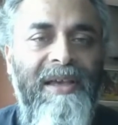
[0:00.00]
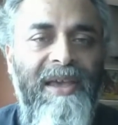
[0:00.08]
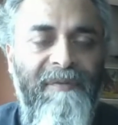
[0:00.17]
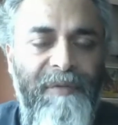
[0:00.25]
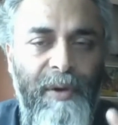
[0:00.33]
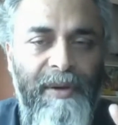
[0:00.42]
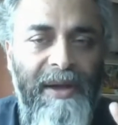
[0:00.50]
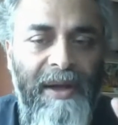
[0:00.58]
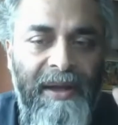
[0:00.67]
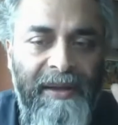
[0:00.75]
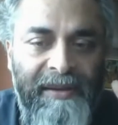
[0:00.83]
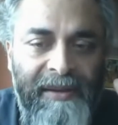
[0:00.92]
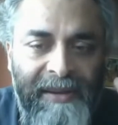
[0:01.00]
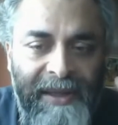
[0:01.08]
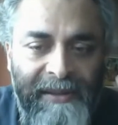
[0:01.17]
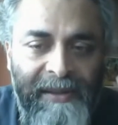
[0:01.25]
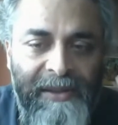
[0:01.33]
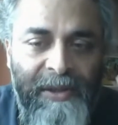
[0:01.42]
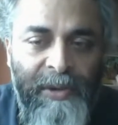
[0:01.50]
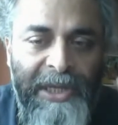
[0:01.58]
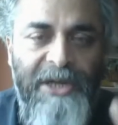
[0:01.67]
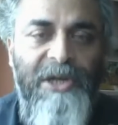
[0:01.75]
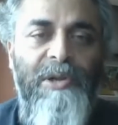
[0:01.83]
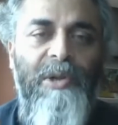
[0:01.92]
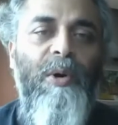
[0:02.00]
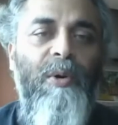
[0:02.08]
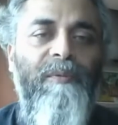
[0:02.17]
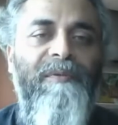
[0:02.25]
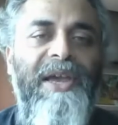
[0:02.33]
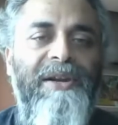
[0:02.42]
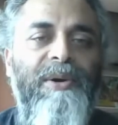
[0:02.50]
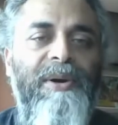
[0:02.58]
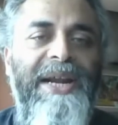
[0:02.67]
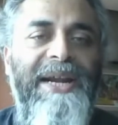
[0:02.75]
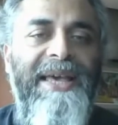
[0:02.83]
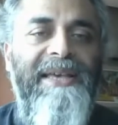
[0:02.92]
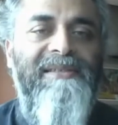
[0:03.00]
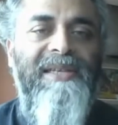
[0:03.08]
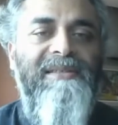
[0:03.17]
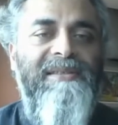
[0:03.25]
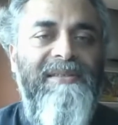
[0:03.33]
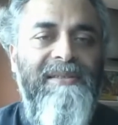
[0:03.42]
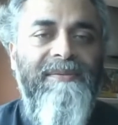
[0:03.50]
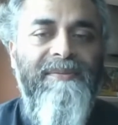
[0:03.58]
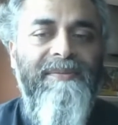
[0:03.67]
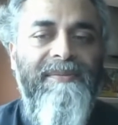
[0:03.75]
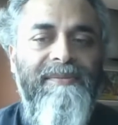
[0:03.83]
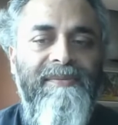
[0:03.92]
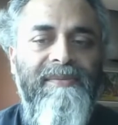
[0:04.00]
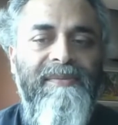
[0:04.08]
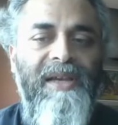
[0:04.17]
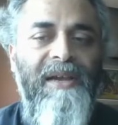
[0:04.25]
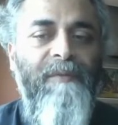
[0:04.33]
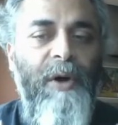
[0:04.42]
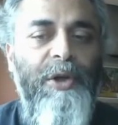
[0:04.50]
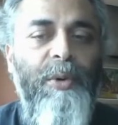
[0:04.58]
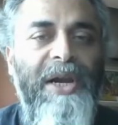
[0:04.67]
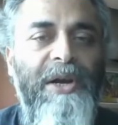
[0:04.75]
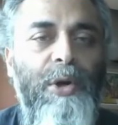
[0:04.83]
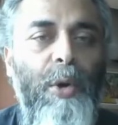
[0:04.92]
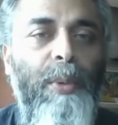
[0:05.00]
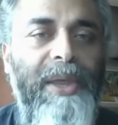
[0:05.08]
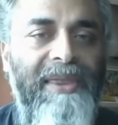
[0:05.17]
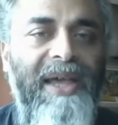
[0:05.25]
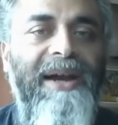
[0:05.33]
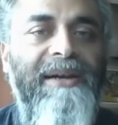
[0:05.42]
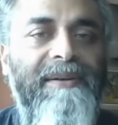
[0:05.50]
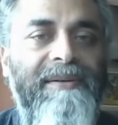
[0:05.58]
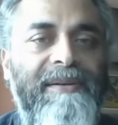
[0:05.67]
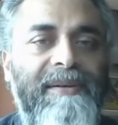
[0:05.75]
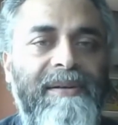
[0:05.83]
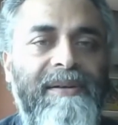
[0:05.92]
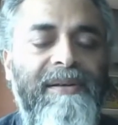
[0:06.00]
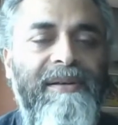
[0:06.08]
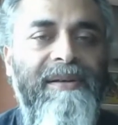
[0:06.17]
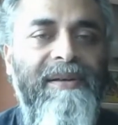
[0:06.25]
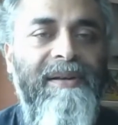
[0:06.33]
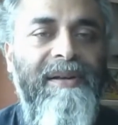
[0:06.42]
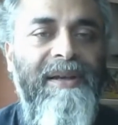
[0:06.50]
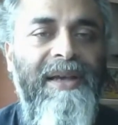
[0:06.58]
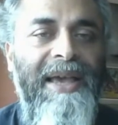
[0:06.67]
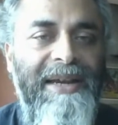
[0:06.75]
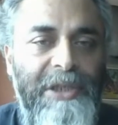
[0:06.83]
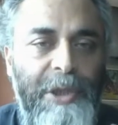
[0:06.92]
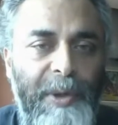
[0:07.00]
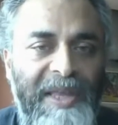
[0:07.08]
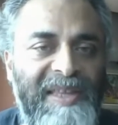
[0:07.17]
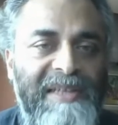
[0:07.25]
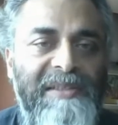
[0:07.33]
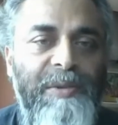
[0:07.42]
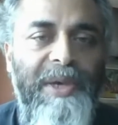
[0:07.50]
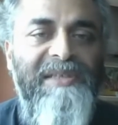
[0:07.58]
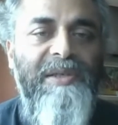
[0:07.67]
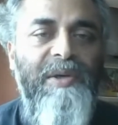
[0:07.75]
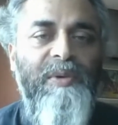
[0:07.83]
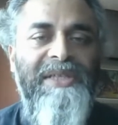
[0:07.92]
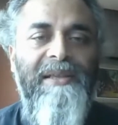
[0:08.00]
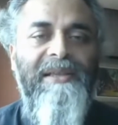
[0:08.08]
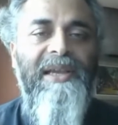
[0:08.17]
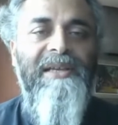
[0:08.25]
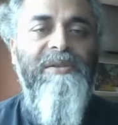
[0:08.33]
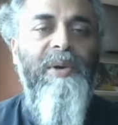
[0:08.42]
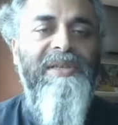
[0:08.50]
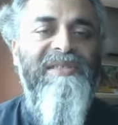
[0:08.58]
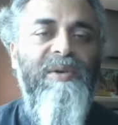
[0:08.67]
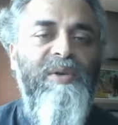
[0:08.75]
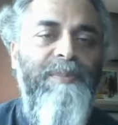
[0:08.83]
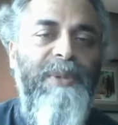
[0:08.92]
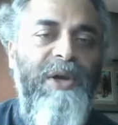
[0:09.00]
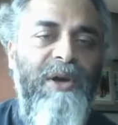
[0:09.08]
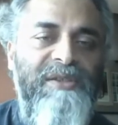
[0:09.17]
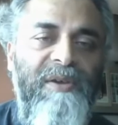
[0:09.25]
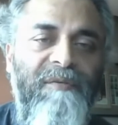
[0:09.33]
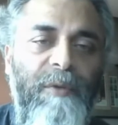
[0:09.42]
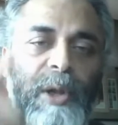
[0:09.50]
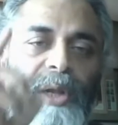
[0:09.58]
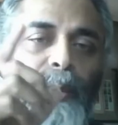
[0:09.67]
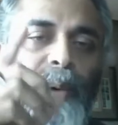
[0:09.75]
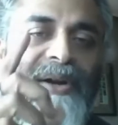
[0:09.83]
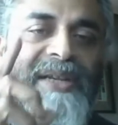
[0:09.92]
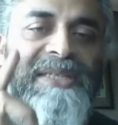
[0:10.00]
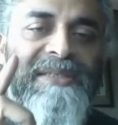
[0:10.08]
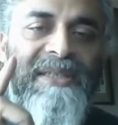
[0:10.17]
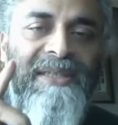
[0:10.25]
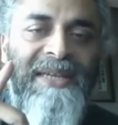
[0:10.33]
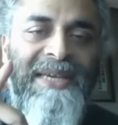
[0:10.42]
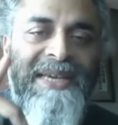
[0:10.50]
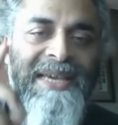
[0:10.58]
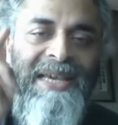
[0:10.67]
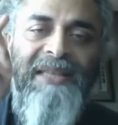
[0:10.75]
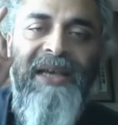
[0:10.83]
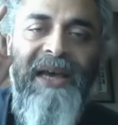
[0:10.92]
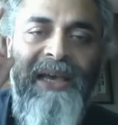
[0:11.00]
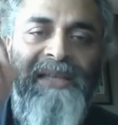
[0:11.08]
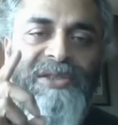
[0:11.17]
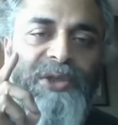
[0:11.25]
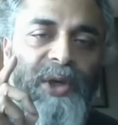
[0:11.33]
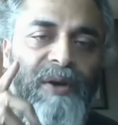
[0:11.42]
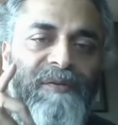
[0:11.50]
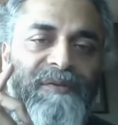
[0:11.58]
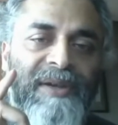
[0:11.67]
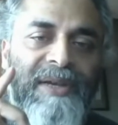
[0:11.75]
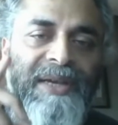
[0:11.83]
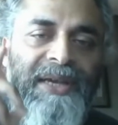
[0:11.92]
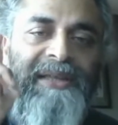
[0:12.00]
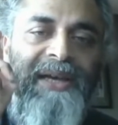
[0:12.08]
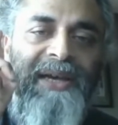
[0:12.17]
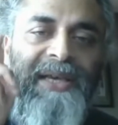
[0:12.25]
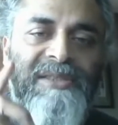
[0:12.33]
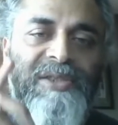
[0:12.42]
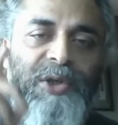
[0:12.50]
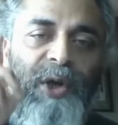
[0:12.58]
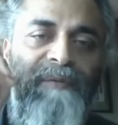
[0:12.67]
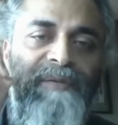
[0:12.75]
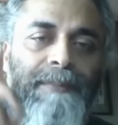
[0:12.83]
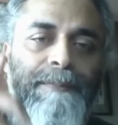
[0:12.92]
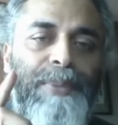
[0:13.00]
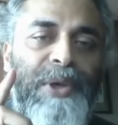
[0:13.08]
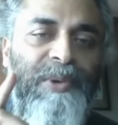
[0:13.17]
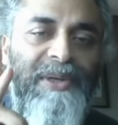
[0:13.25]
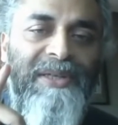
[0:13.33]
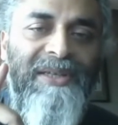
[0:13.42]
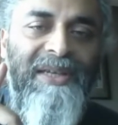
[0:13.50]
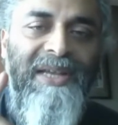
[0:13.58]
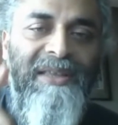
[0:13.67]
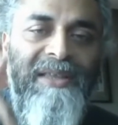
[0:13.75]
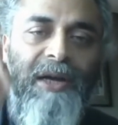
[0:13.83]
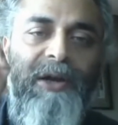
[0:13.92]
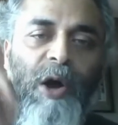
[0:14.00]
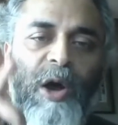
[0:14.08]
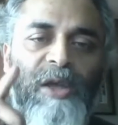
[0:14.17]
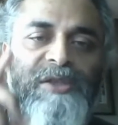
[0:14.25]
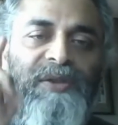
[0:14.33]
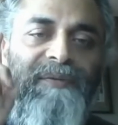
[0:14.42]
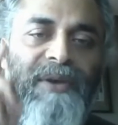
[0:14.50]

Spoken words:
If you need to know where your data exists and what you can do with that. And today there's no excuse, and there's no excuse because of only one reason. In the history of compute, the cost